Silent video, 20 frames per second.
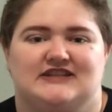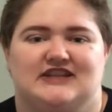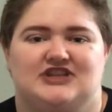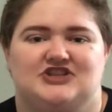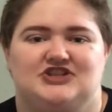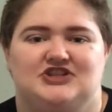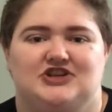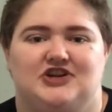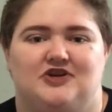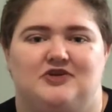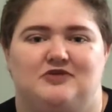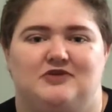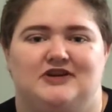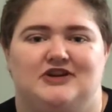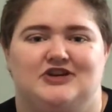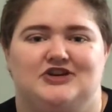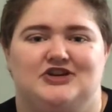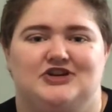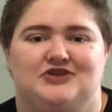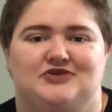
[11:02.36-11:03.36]
let you know when
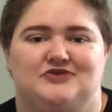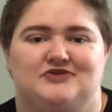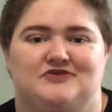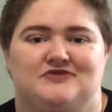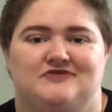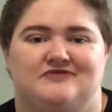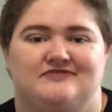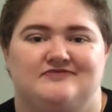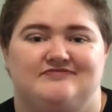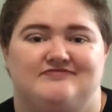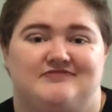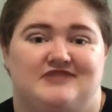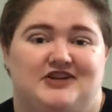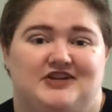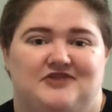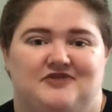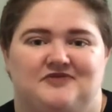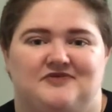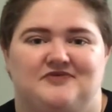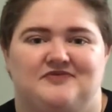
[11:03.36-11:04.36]
a new,
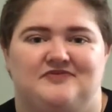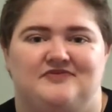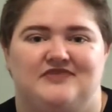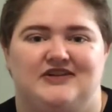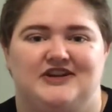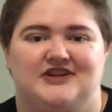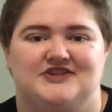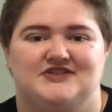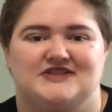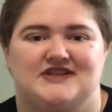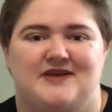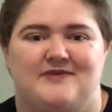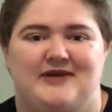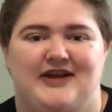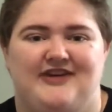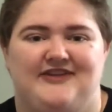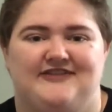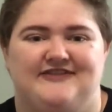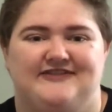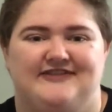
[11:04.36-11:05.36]
videos come
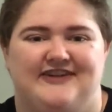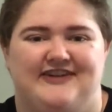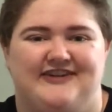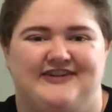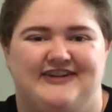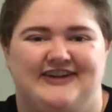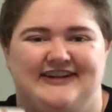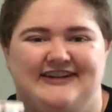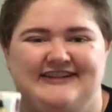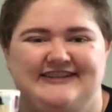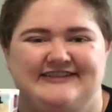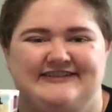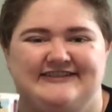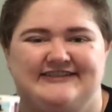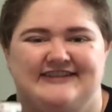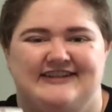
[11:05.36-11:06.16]
out, all right?